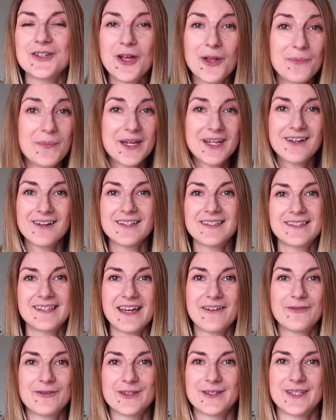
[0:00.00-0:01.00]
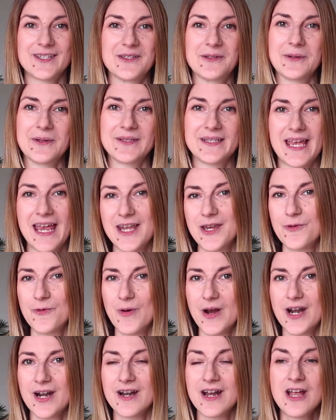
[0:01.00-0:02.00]
not because San Francisco is
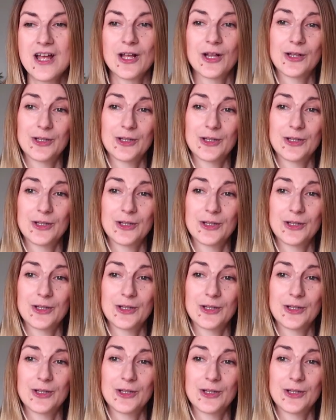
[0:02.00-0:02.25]
anywhere